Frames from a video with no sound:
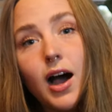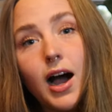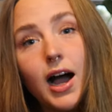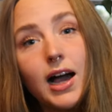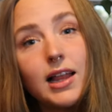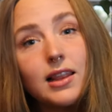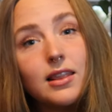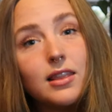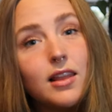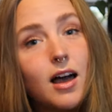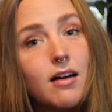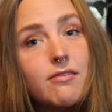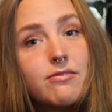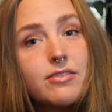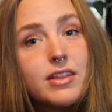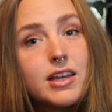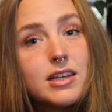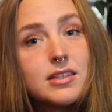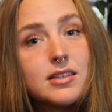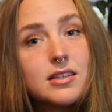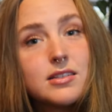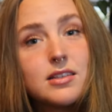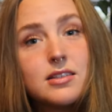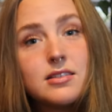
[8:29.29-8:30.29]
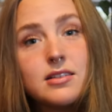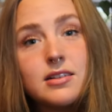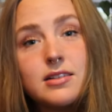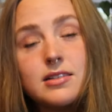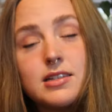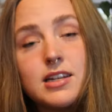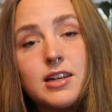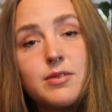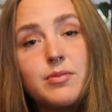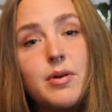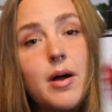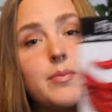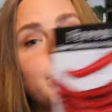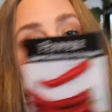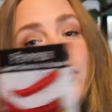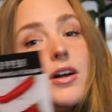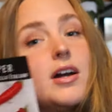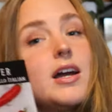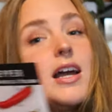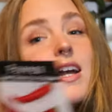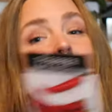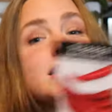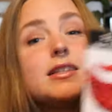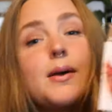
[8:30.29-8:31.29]
I love this as a seasoning
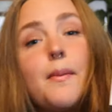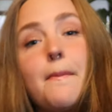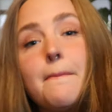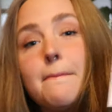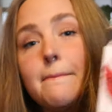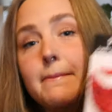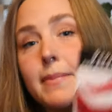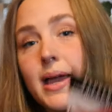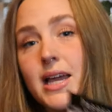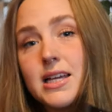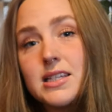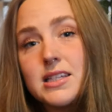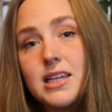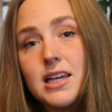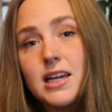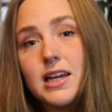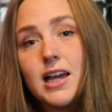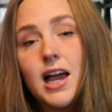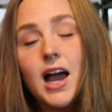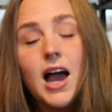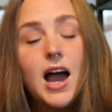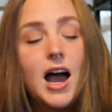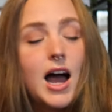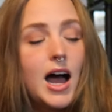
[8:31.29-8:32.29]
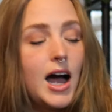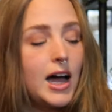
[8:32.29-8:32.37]
pepper. It's amazing.